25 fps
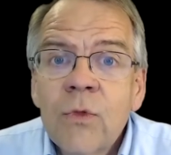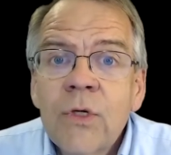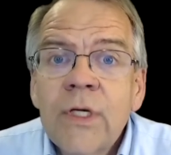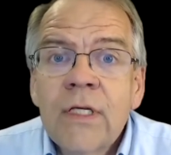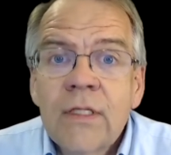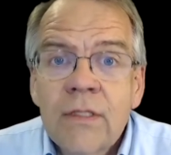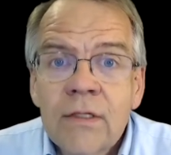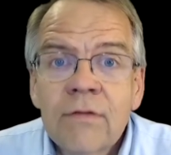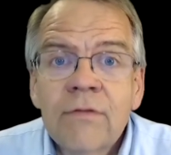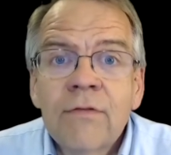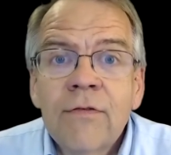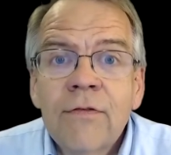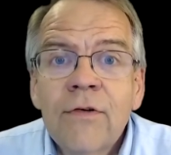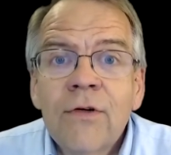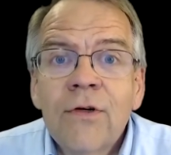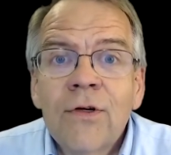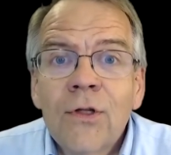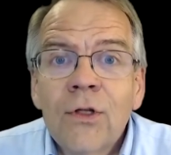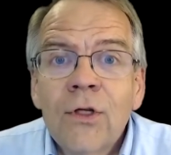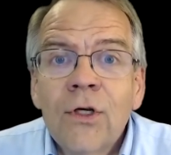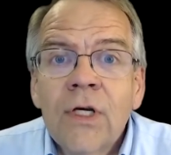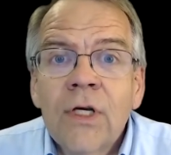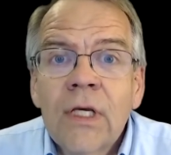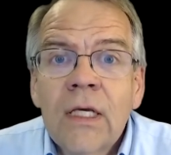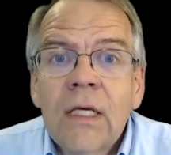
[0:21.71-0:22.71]
reason for
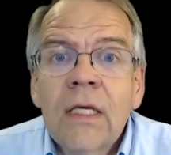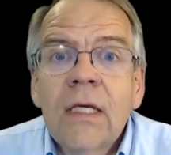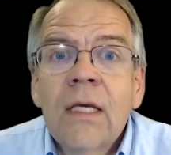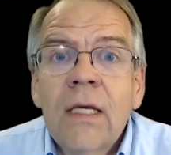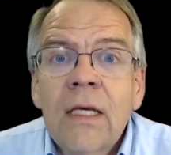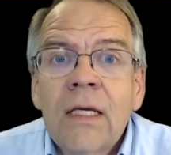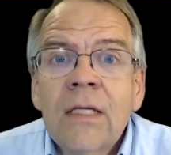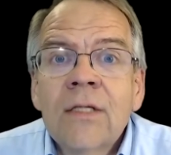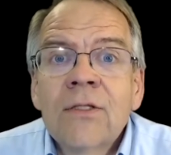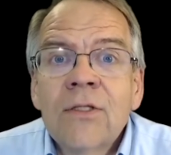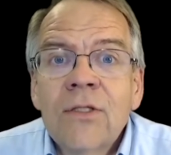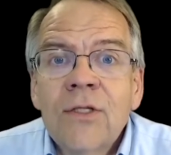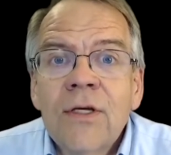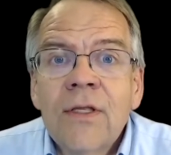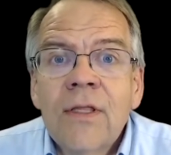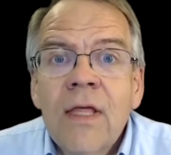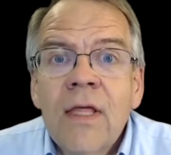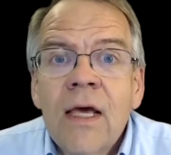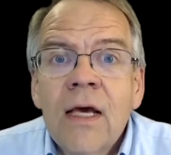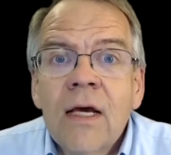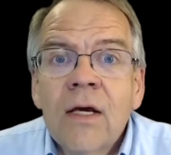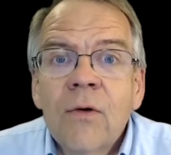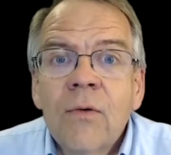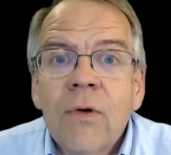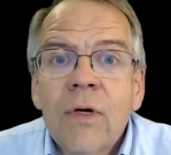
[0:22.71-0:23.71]
looking into
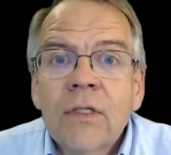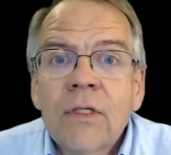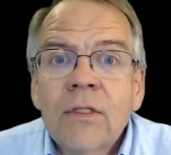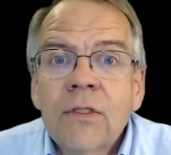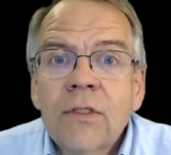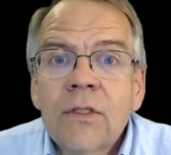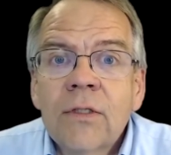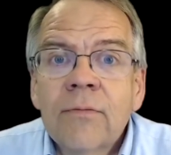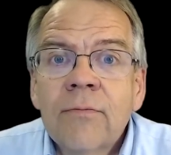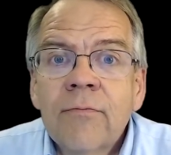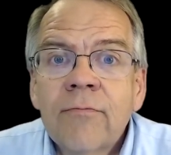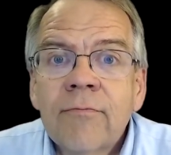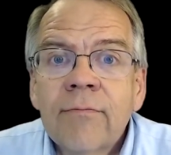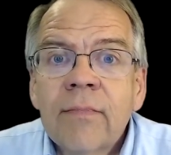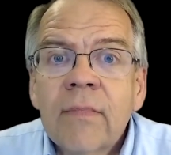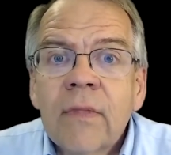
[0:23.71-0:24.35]
that question.